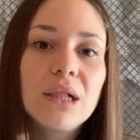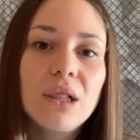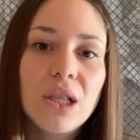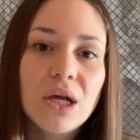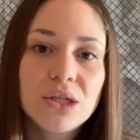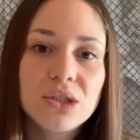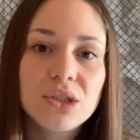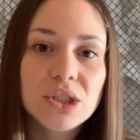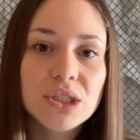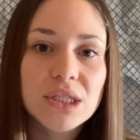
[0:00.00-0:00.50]

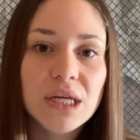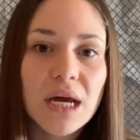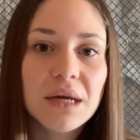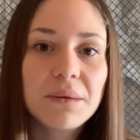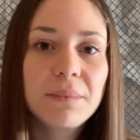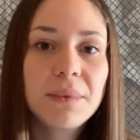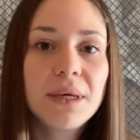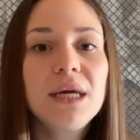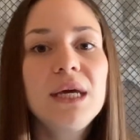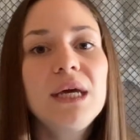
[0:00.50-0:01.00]

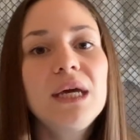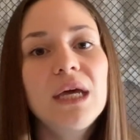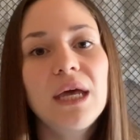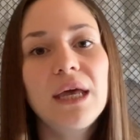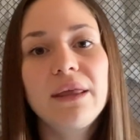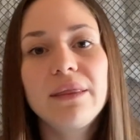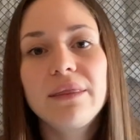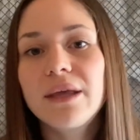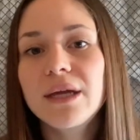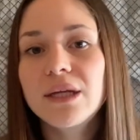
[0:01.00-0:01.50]
lunchtime
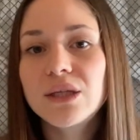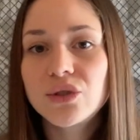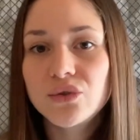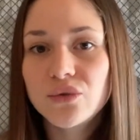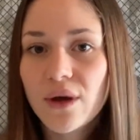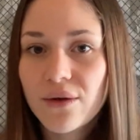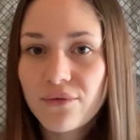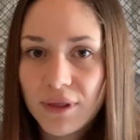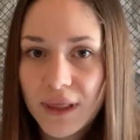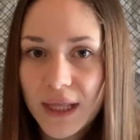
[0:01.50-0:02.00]
and then
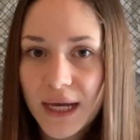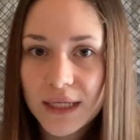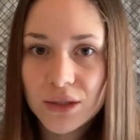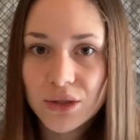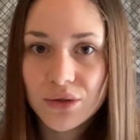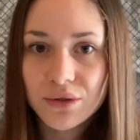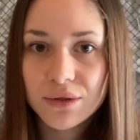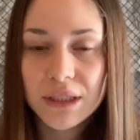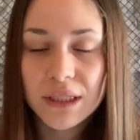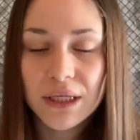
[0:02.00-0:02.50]
to have a
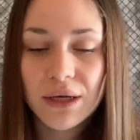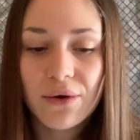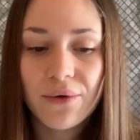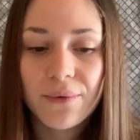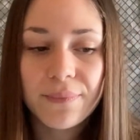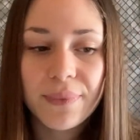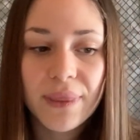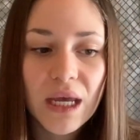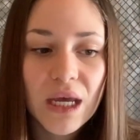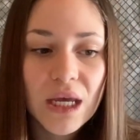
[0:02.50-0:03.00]
lighter
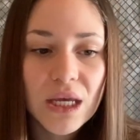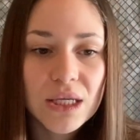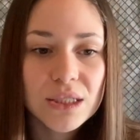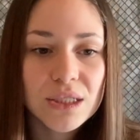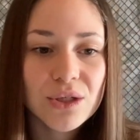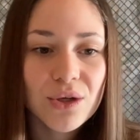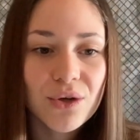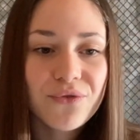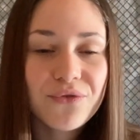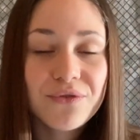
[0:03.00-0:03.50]
dinner.
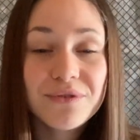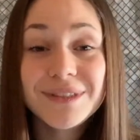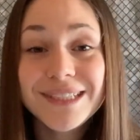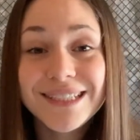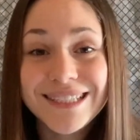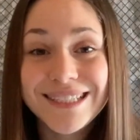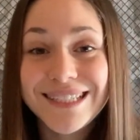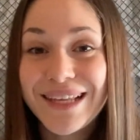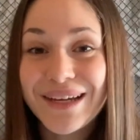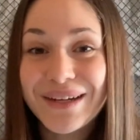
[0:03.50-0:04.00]
So for
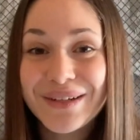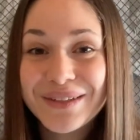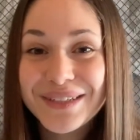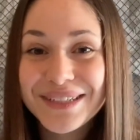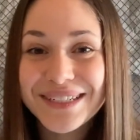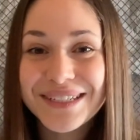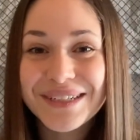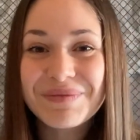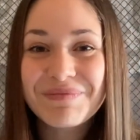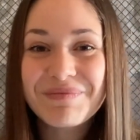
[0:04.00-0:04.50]
this
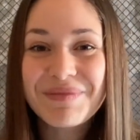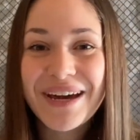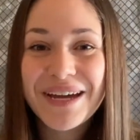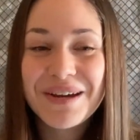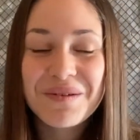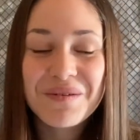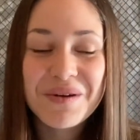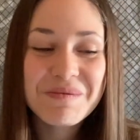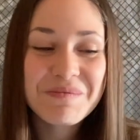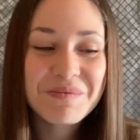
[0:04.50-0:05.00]
lunch, my
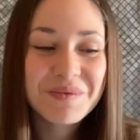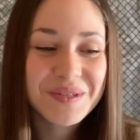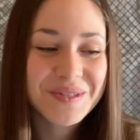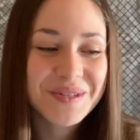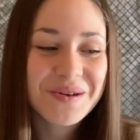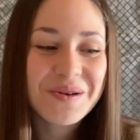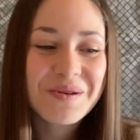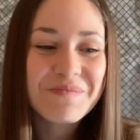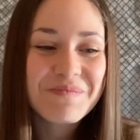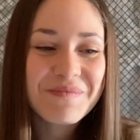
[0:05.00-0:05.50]

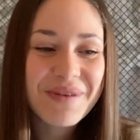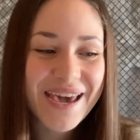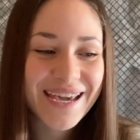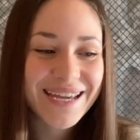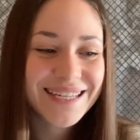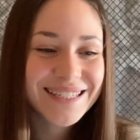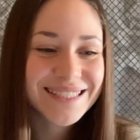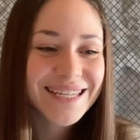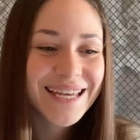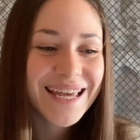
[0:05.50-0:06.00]
grandmother
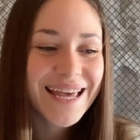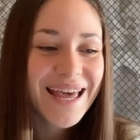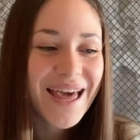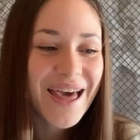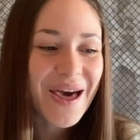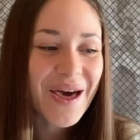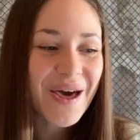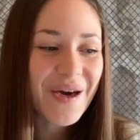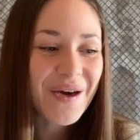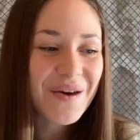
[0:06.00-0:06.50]
made
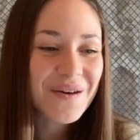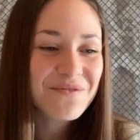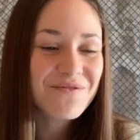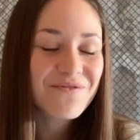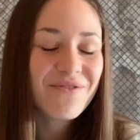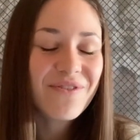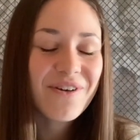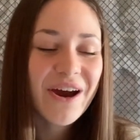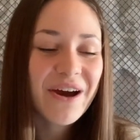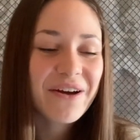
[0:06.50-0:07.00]
a
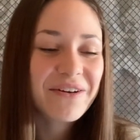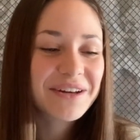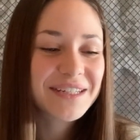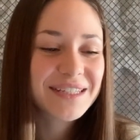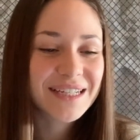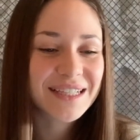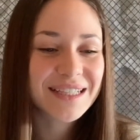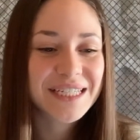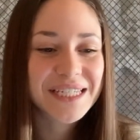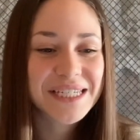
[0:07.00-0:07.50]
very
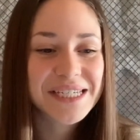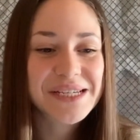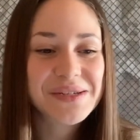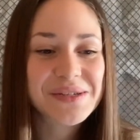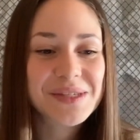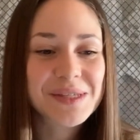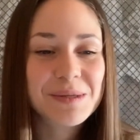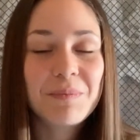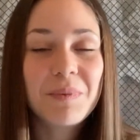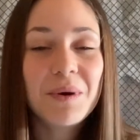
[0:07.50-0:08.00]

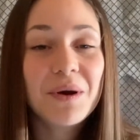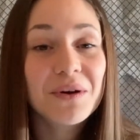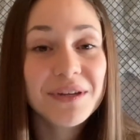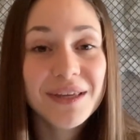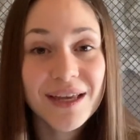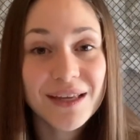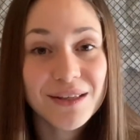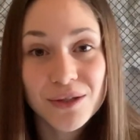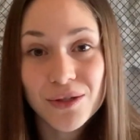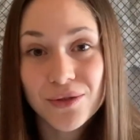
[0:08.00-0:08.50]
delicious
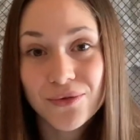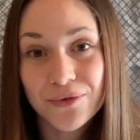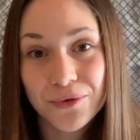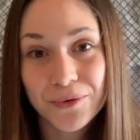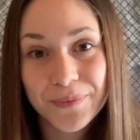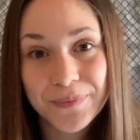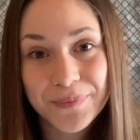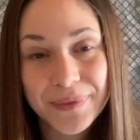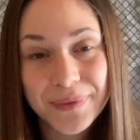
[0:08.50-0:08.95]
blanquette de veau.